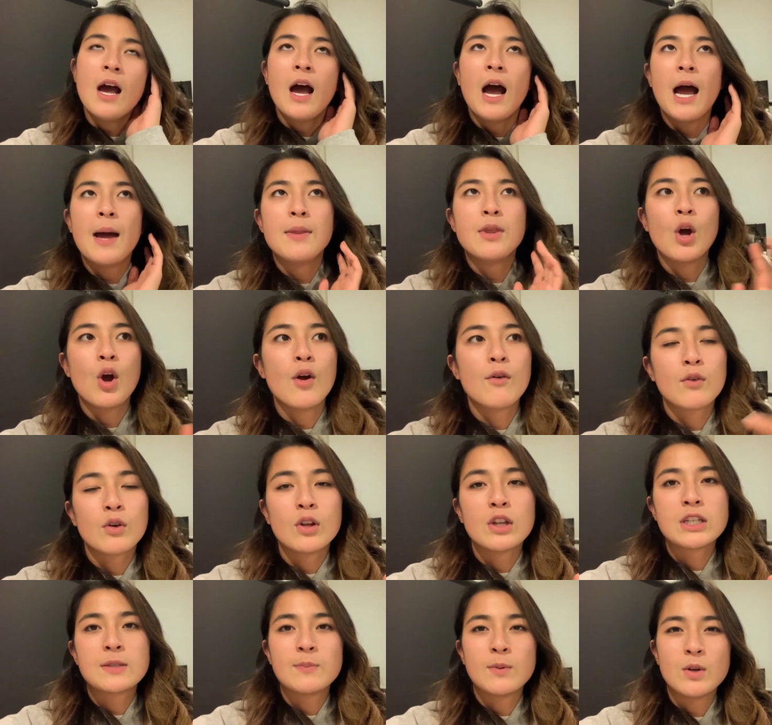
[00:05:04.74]
and the overall
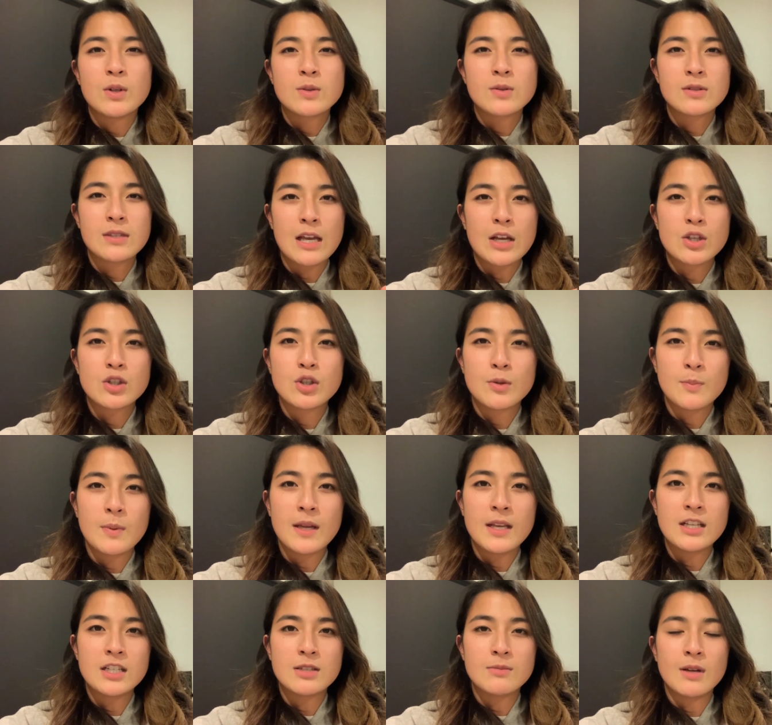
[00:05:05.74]
experience was like super
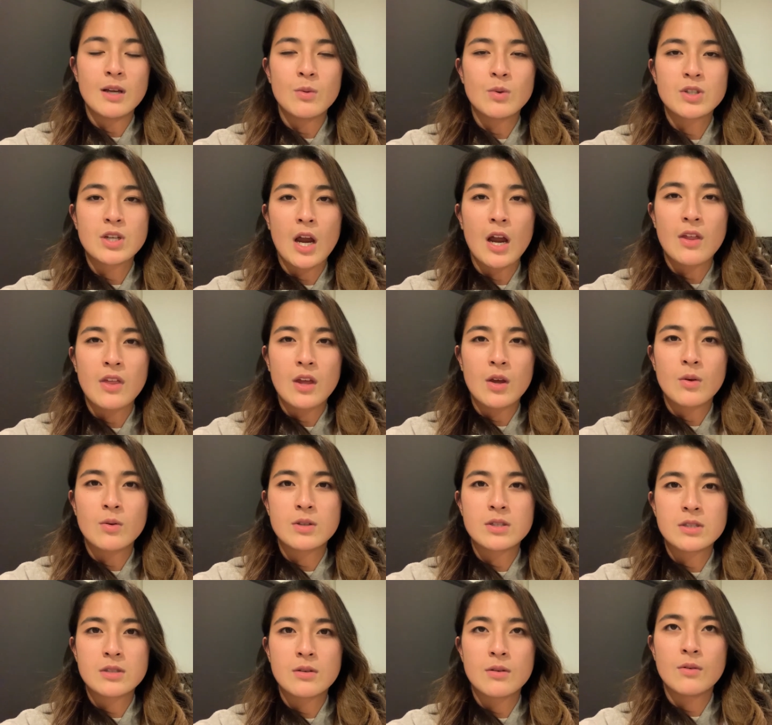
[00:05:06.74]
intimate which I think
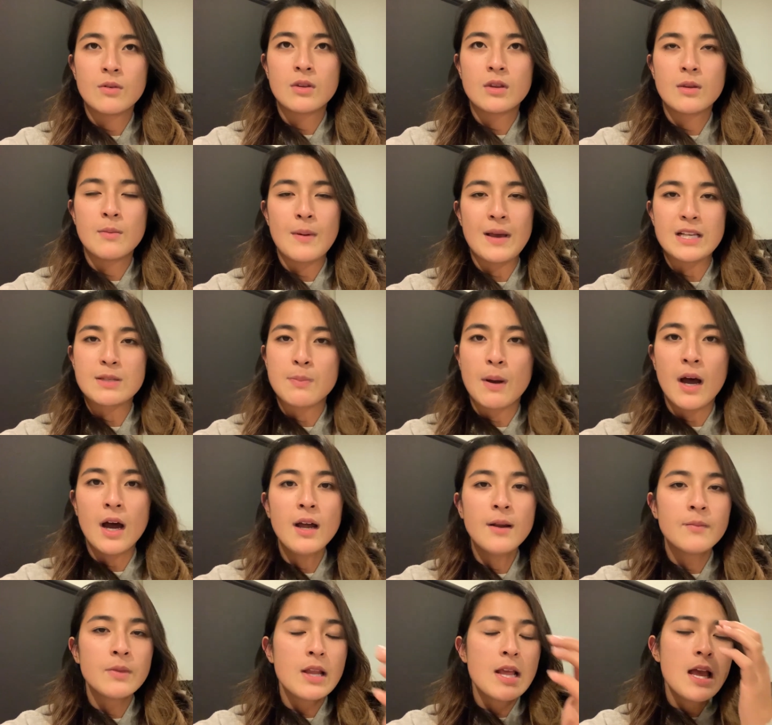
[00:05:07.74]
was the best
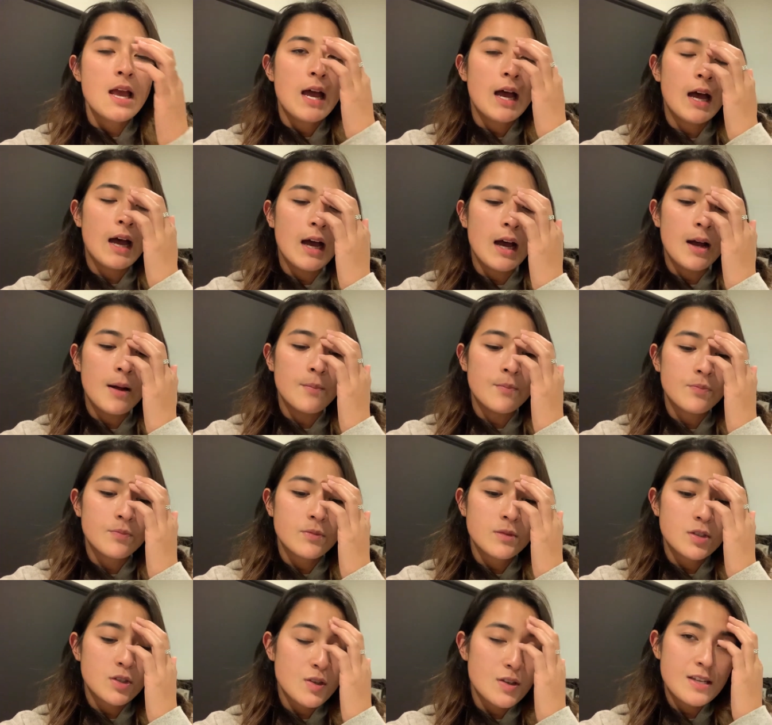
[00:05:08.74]
part.
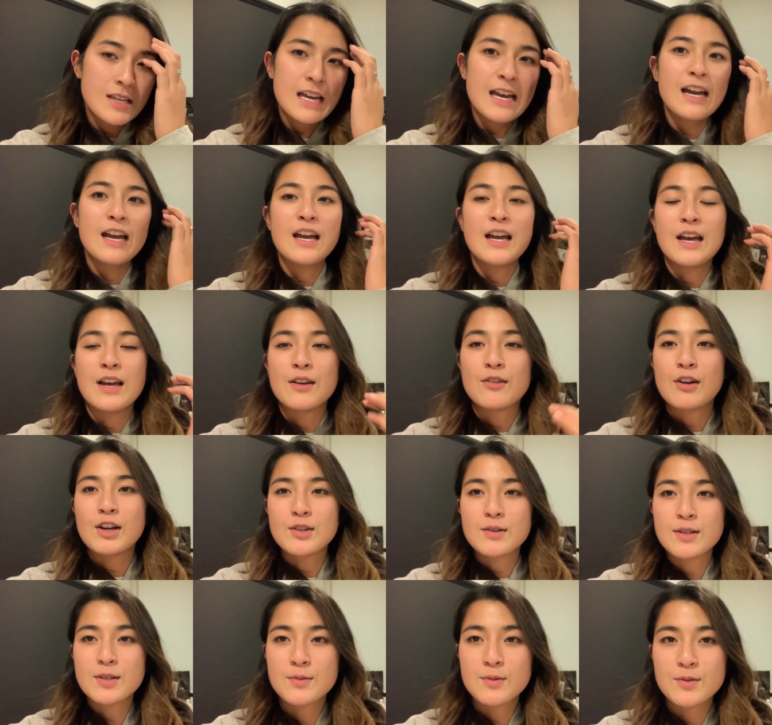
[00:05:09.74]
Um, so yeah
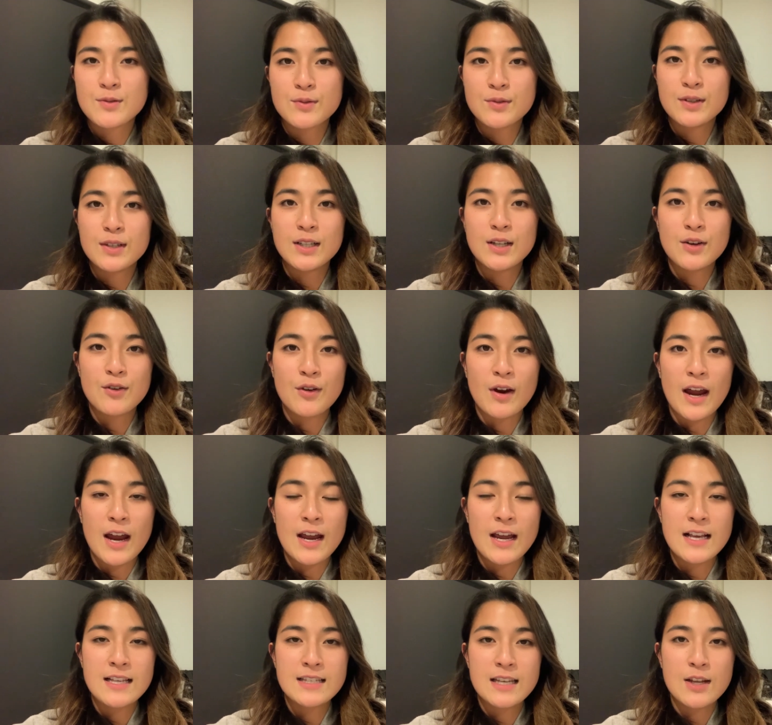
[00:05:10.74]
graduation was really great
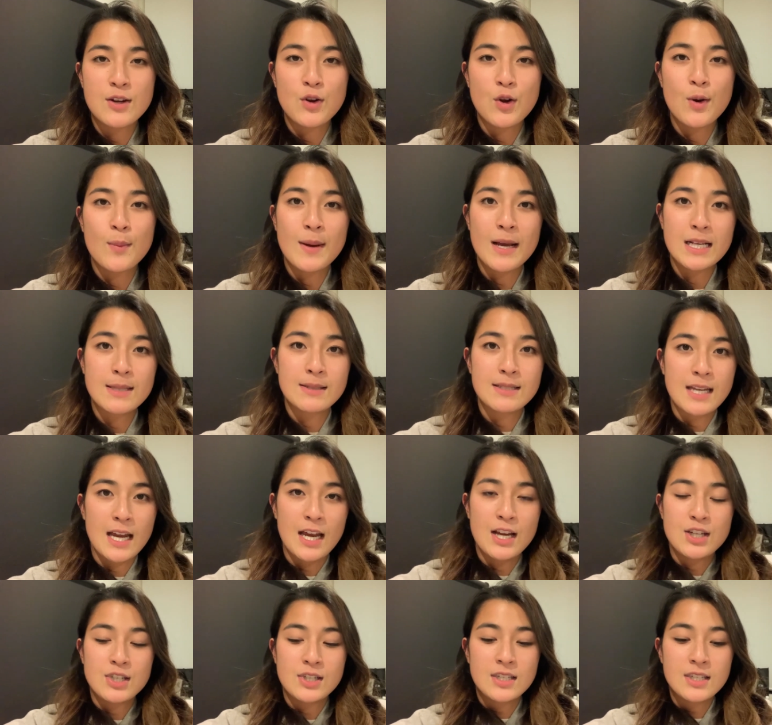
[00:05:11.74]
exceeded all my
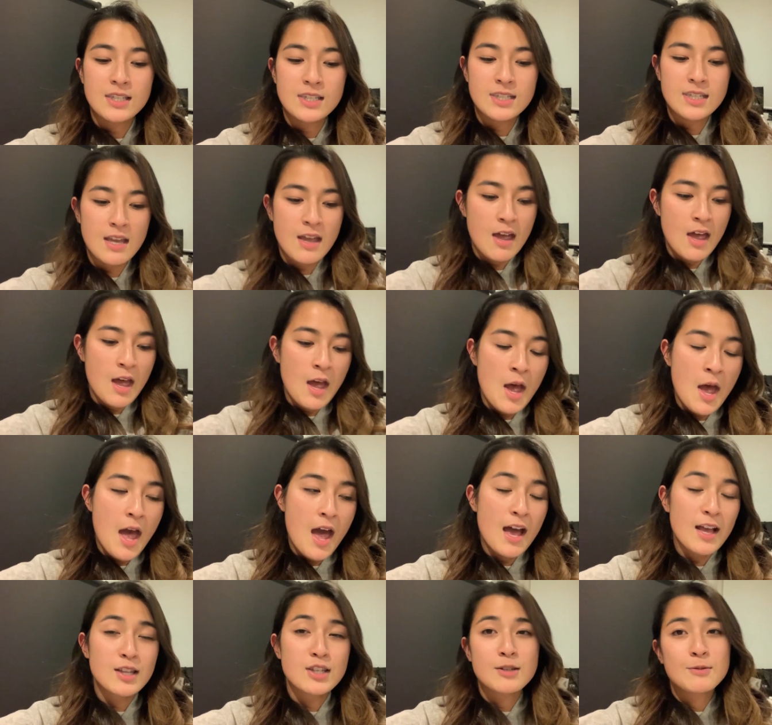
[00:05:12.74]
expectations
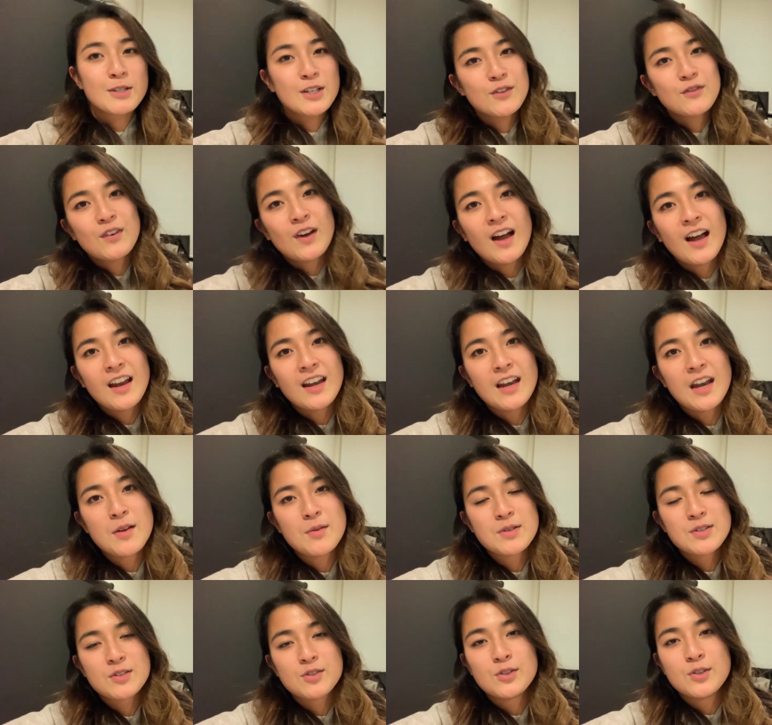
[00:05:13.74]
had so much fun and it
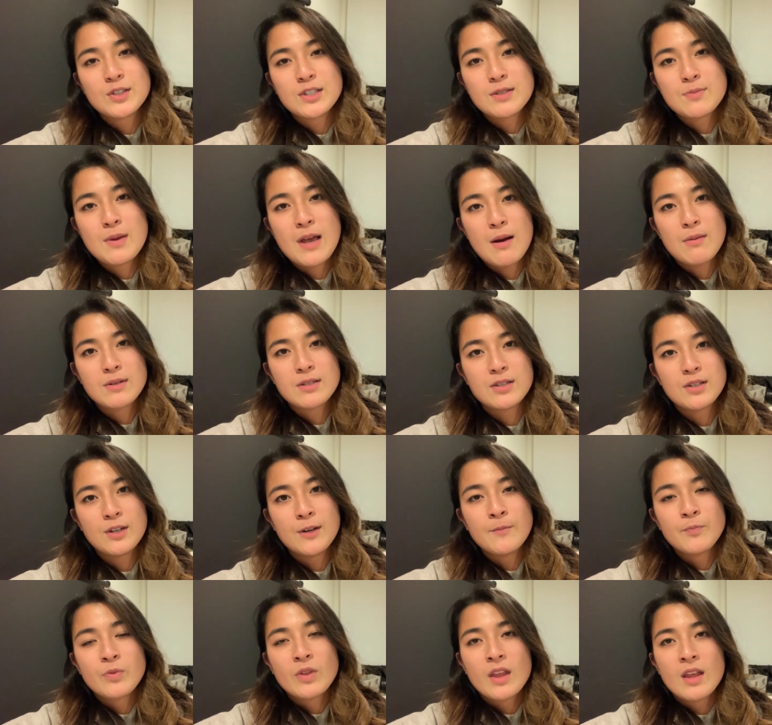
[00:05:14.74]
was good to be able to
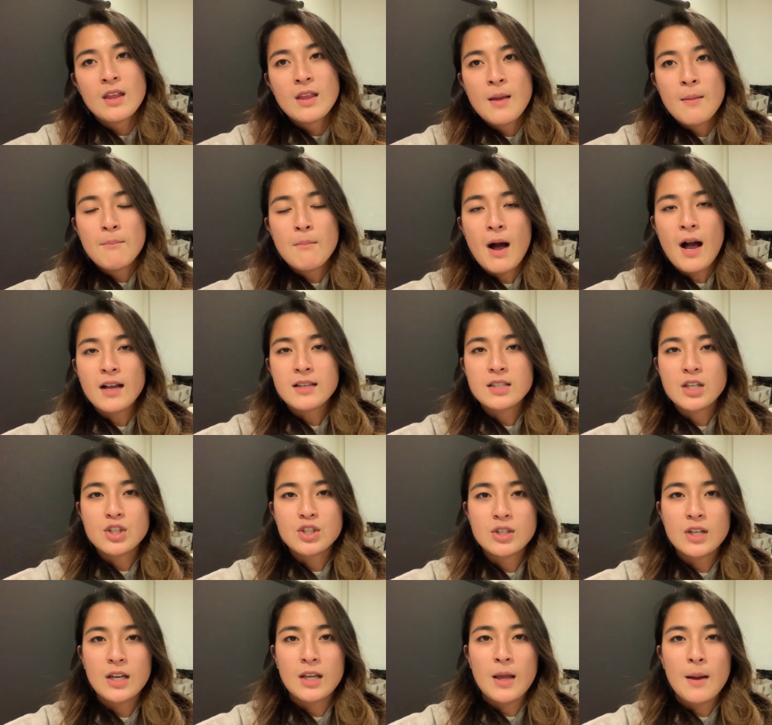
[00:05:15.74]
mark such
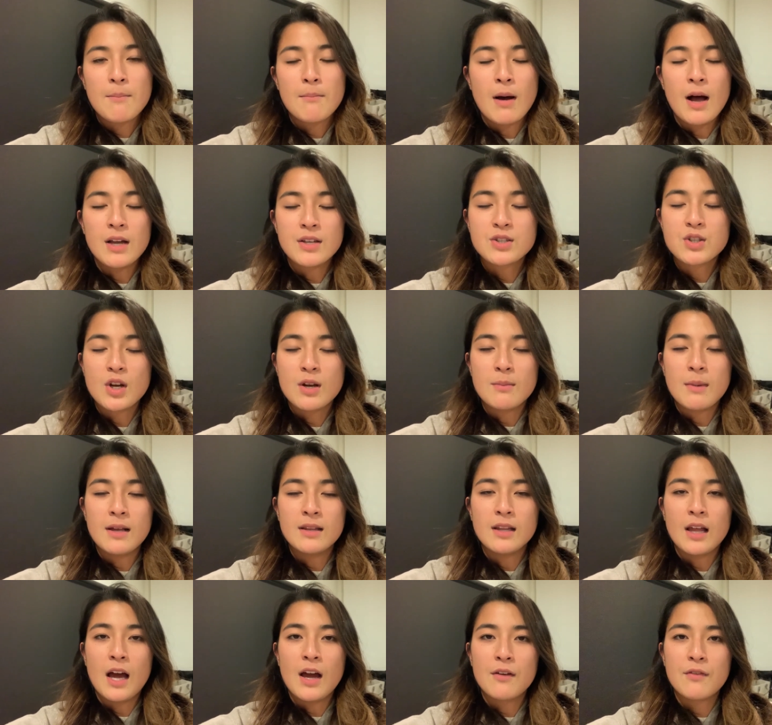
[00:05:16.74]
a like milestone in my
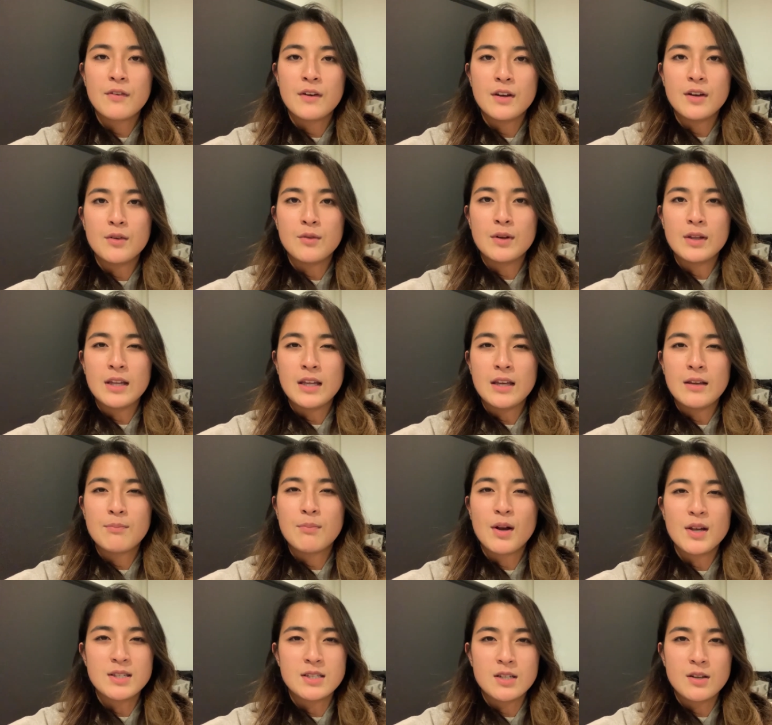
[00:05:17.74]
life in a really
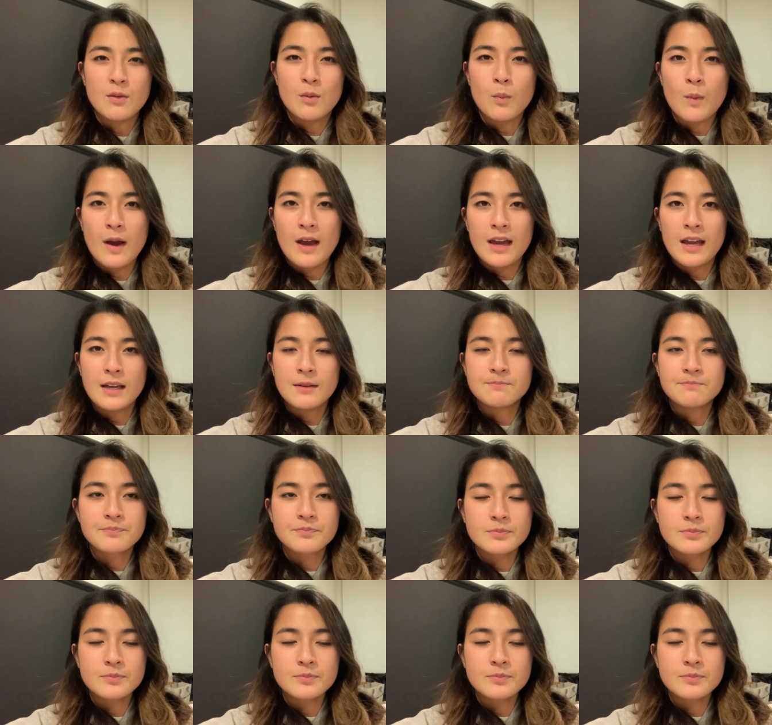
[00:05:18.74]
positive way.